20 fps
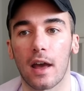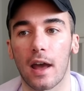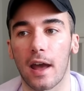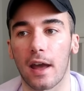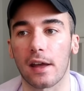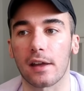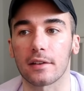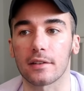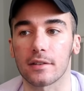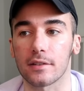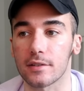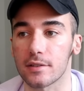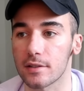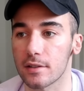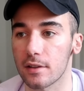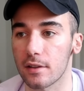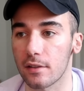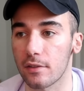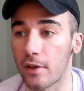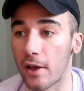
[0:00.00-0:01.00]
And
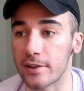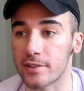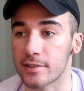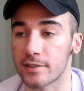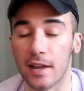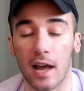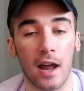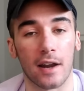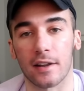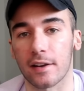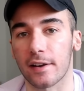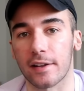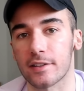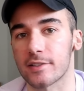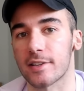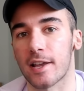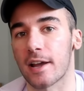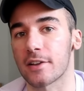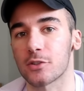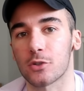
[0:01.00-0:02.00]
that's not an
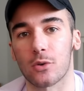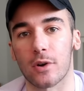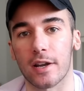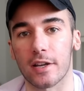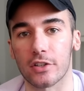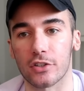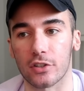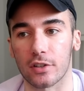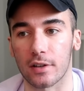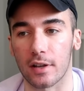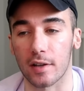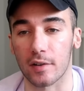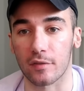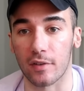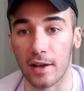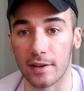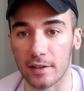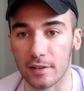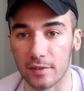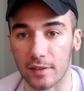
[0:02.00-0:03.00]
exaggeration. If
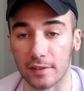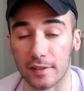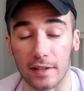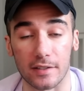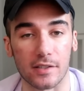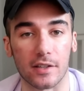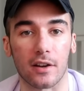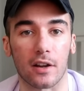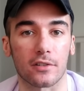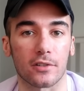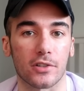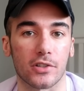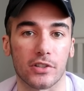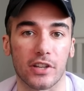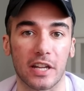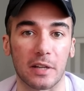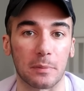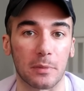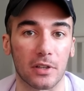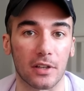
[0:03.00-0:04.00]
anything, that's an
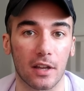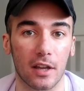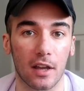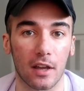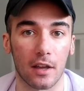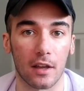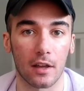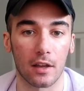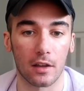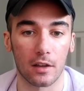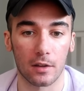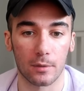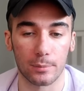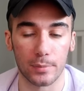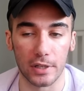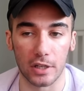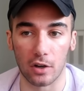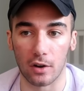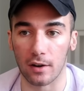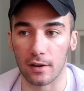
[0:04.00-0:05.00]
understatement.
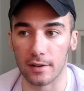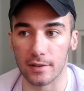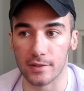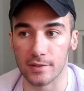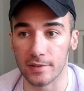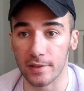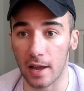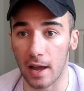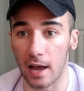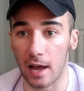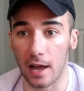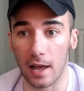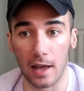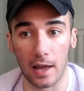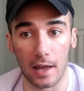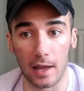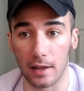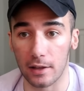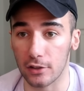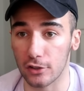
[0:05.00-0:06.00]
Because
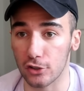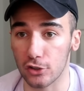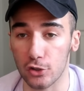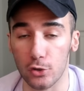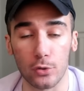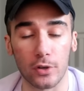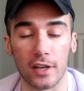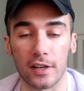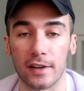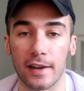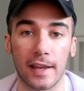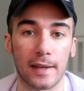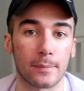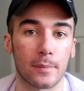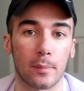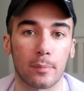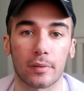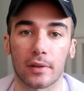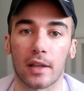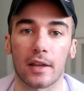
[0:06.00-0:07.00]
you can name
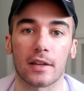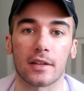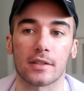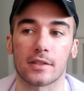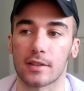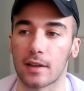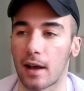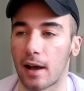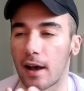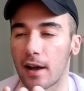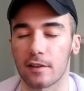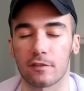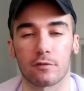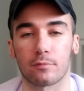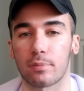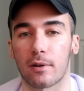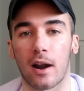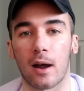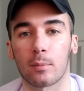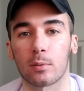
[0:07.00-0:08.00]
a place,
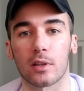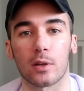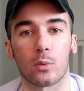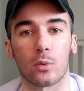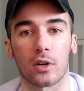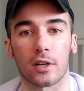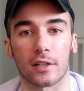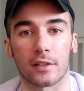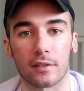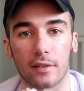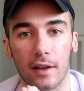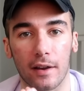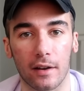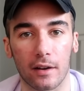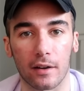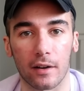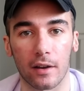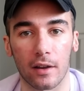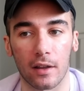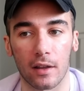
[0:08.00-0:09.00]
I've probably worked
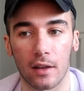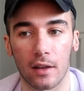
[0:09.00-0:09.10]
there.